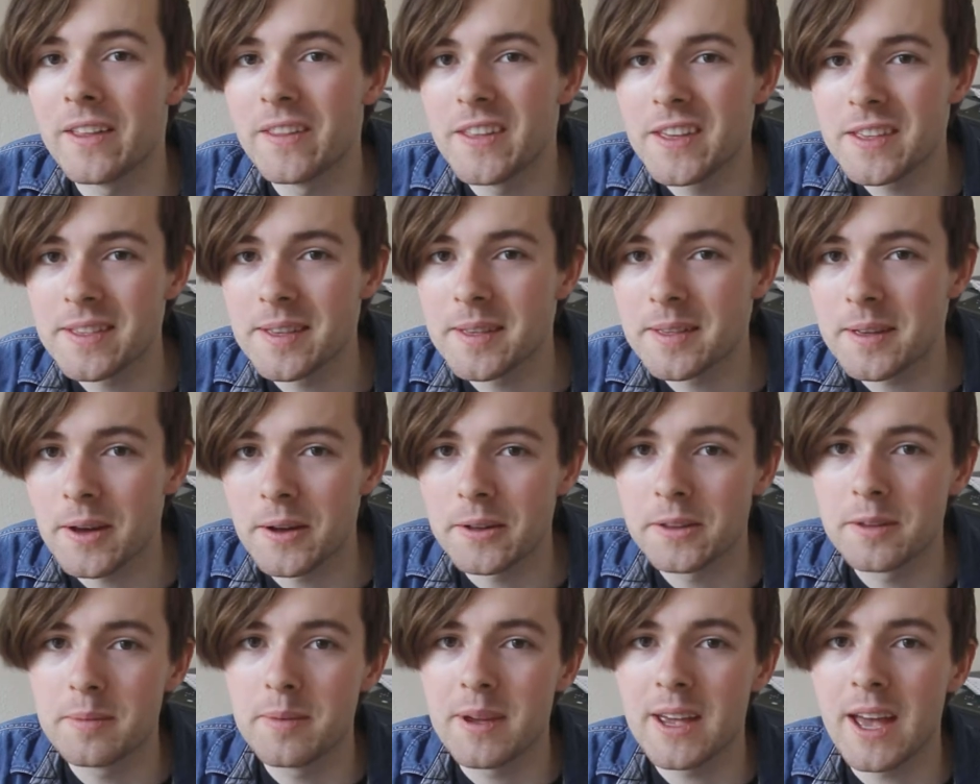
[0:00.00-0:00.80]
This is
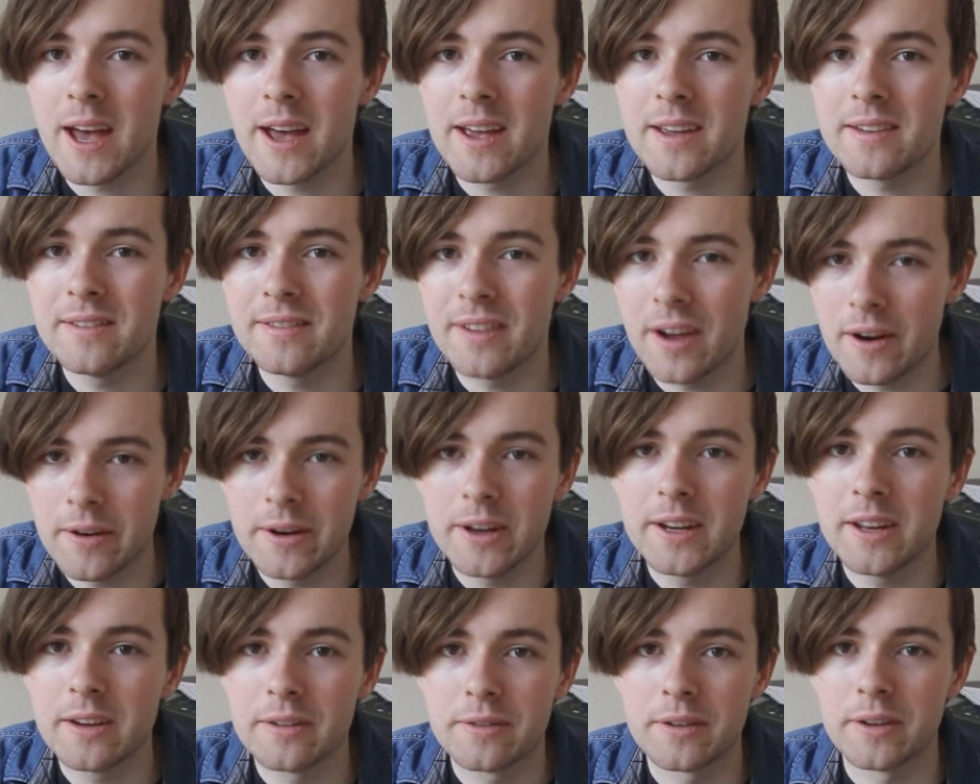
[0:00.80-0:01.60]
going to be a
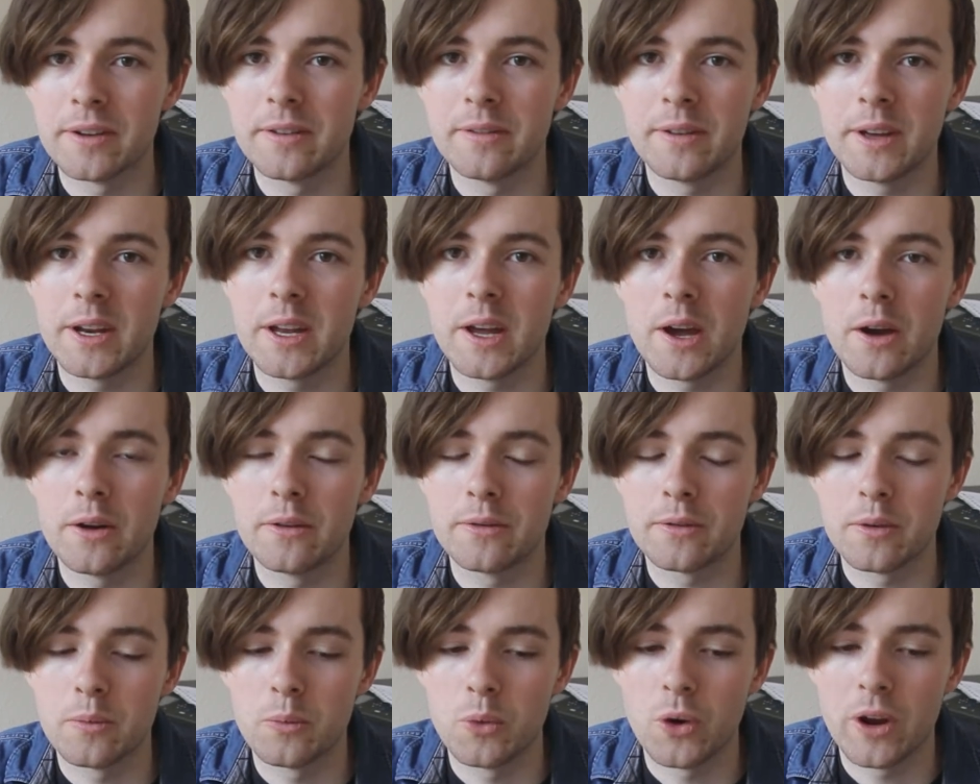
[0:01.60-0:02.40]
very different video
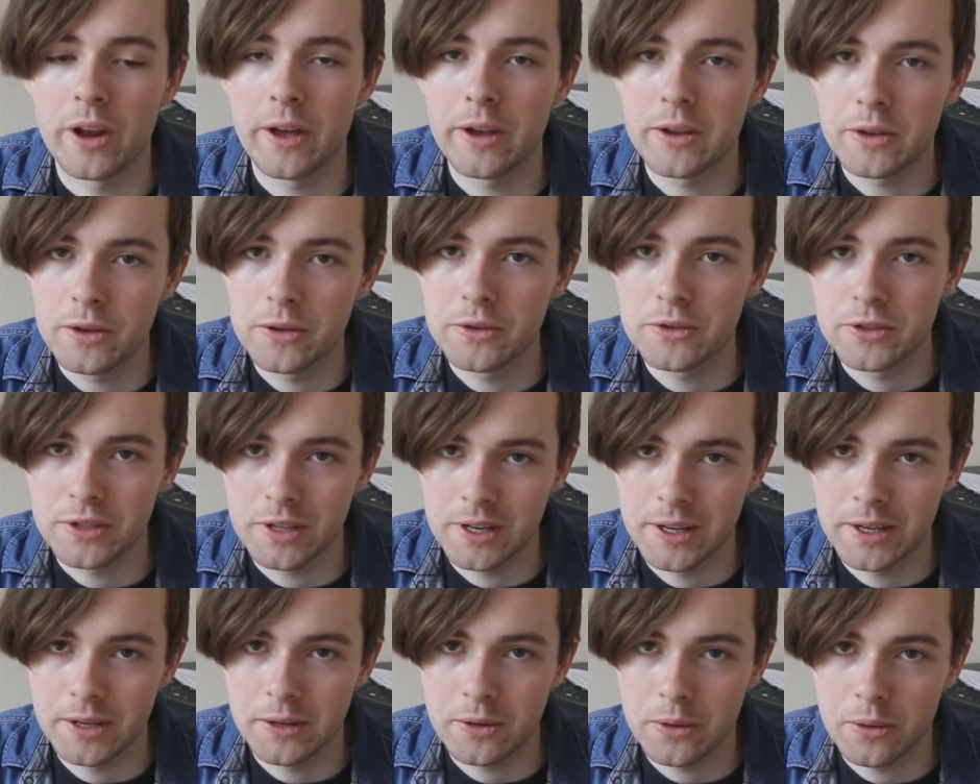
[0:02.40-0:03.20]
from what I
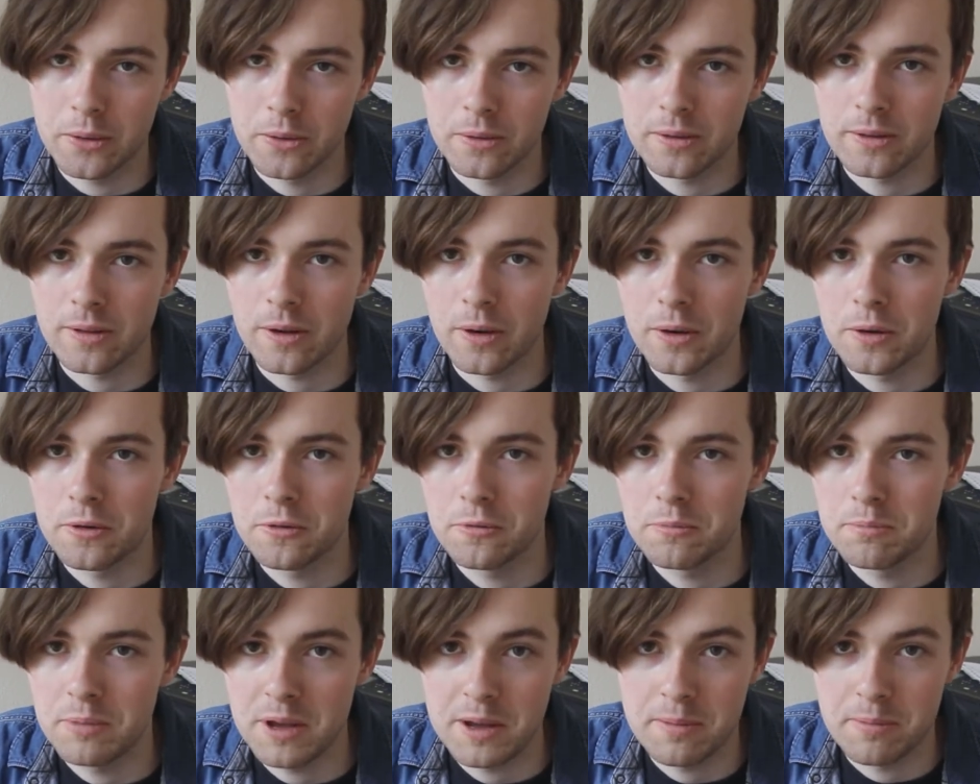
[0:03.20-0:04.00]
usually do,
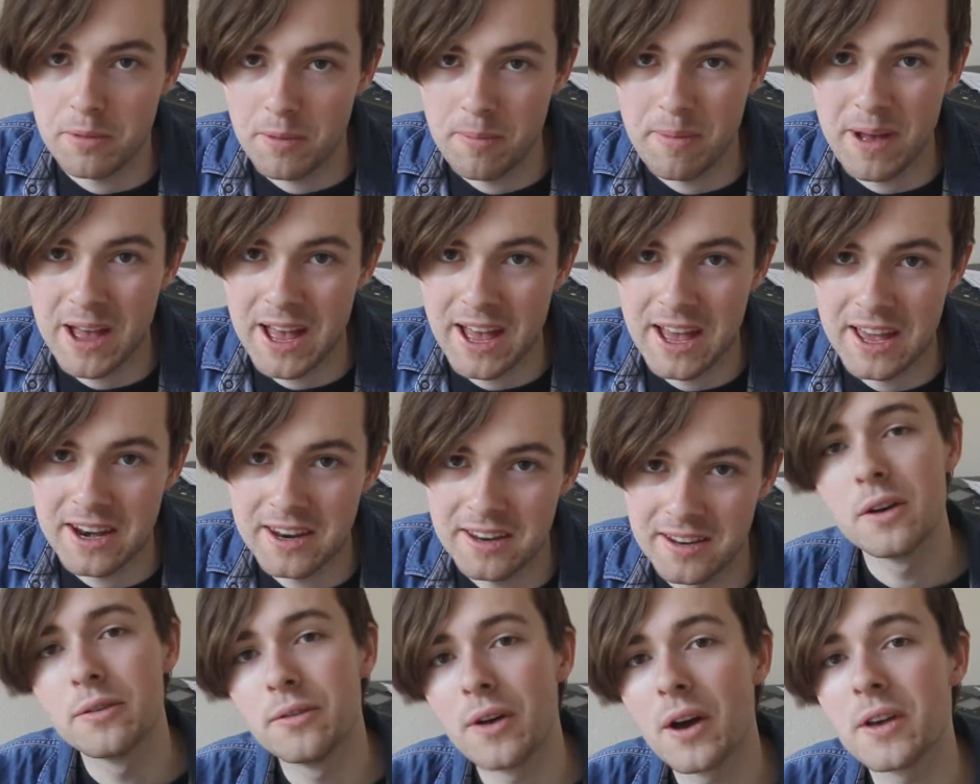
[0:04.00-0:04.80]
so be prepared.
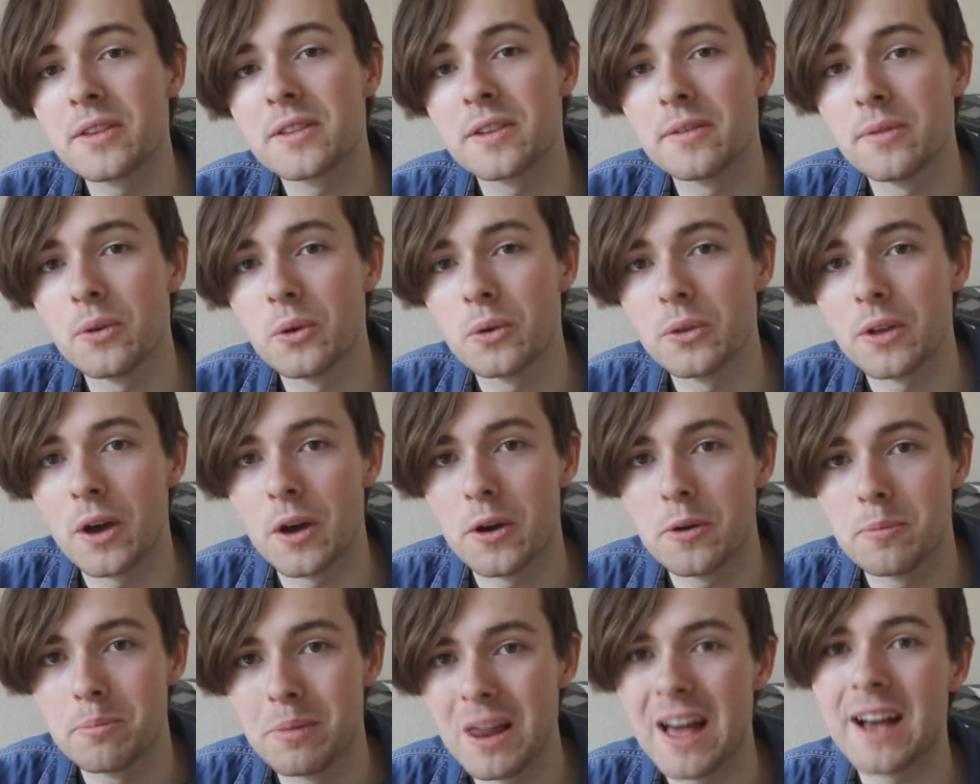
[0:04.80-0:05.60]
First of all
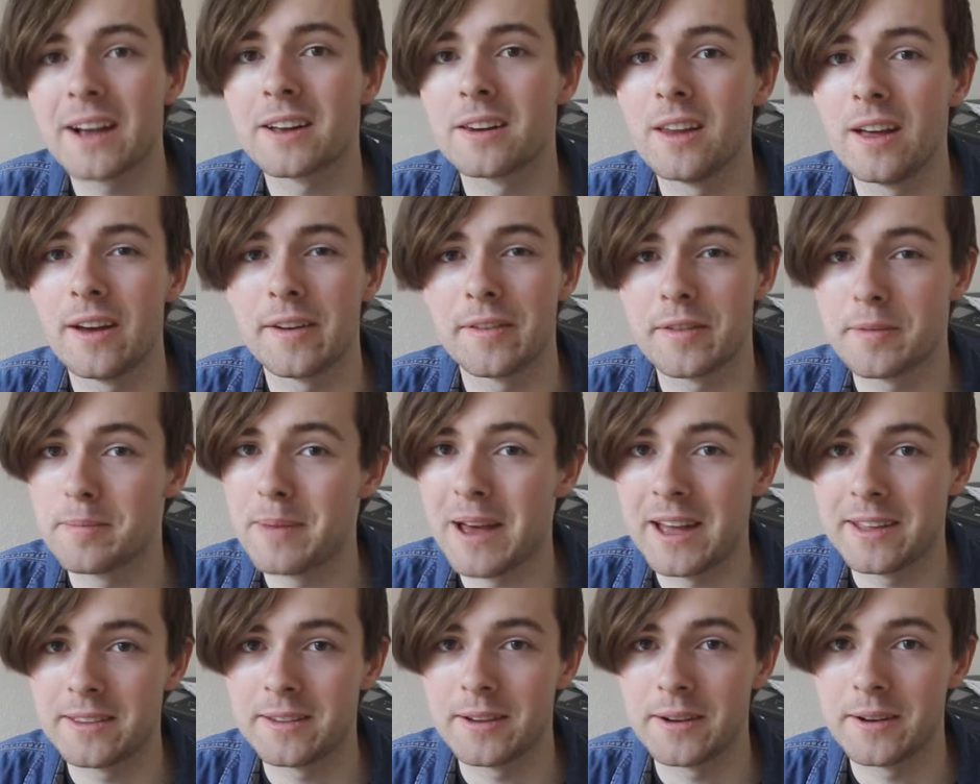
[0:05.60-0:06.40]
though, Black Lives
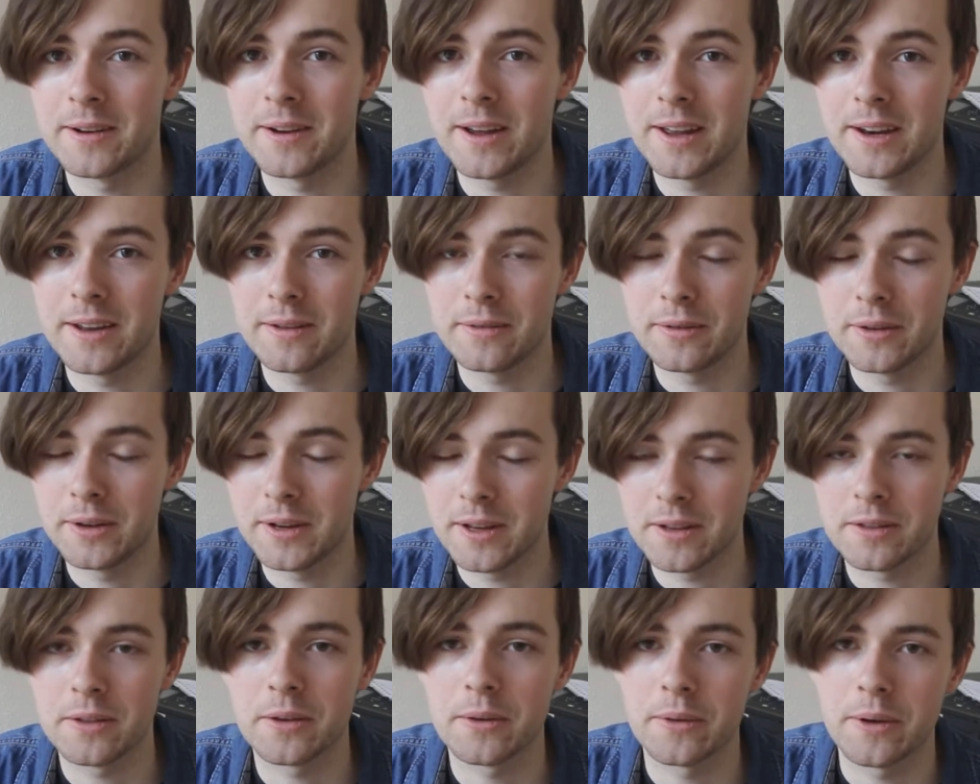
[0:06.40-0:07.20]
Matter, and if you
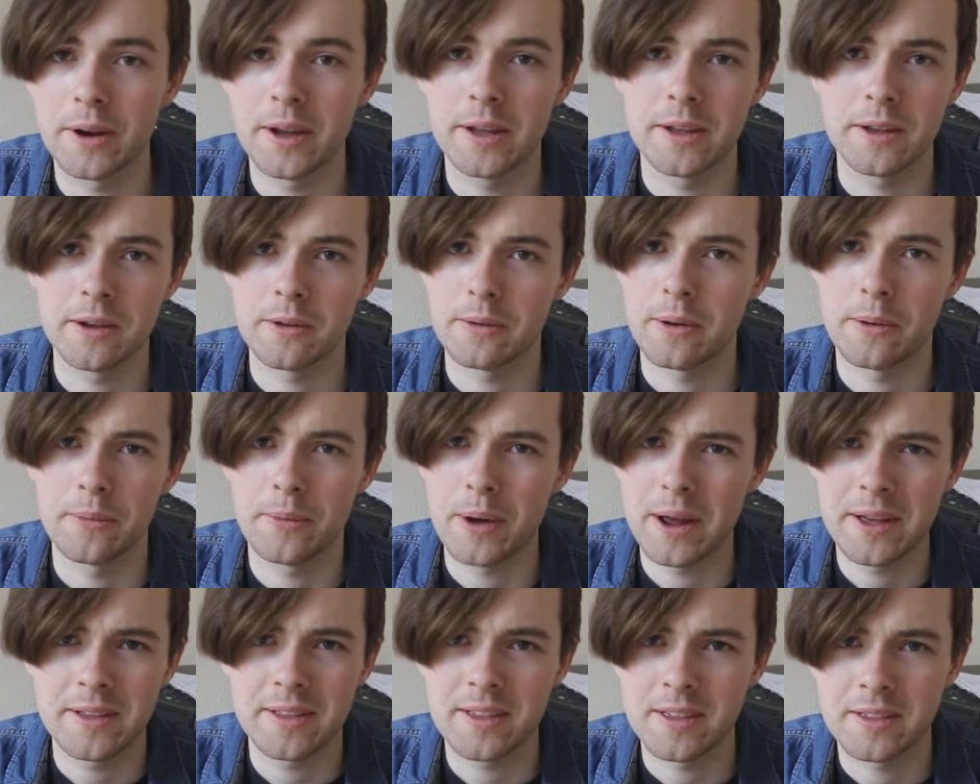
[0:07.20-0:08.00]
disagree, you're a
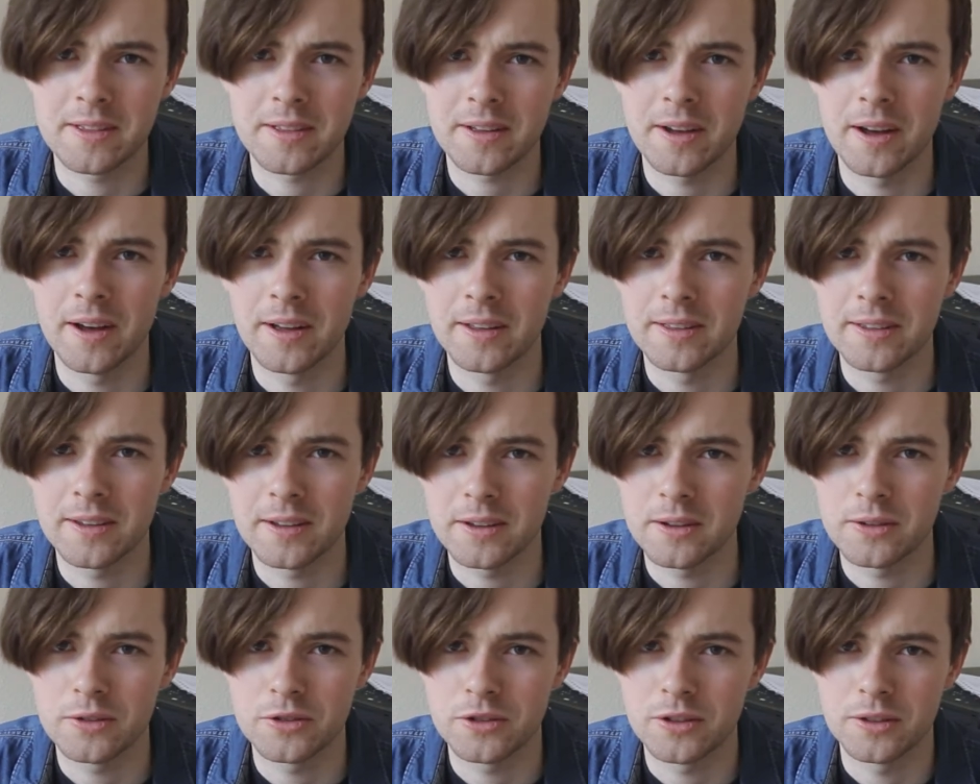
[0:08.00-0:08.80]
racist cunt
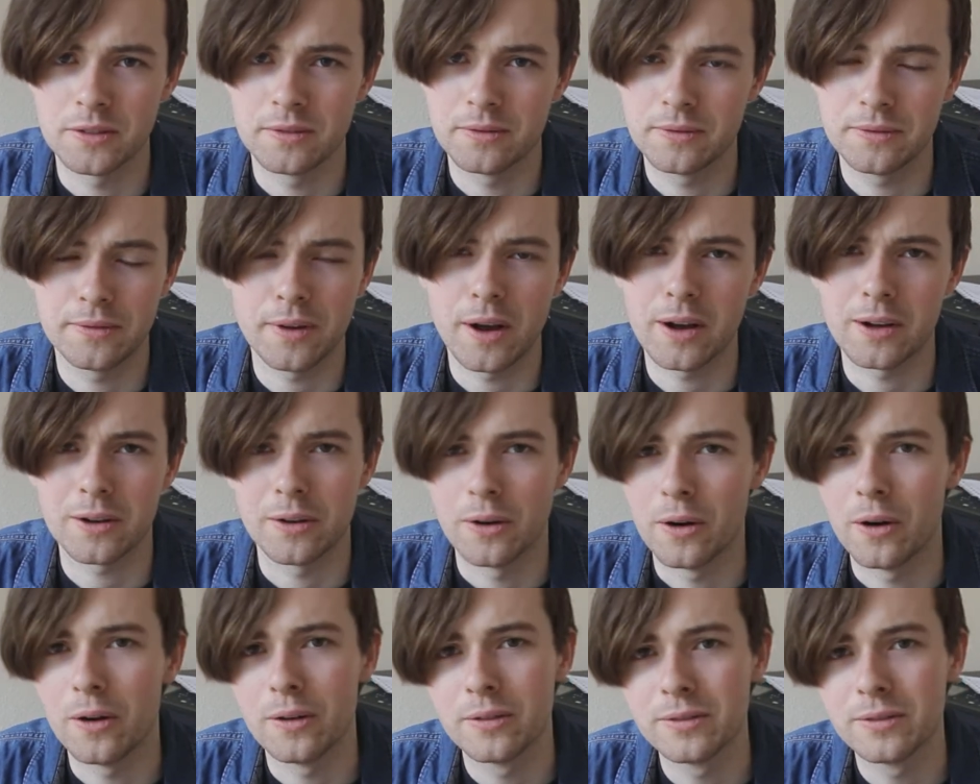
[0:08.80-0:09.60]
and you should fuck off.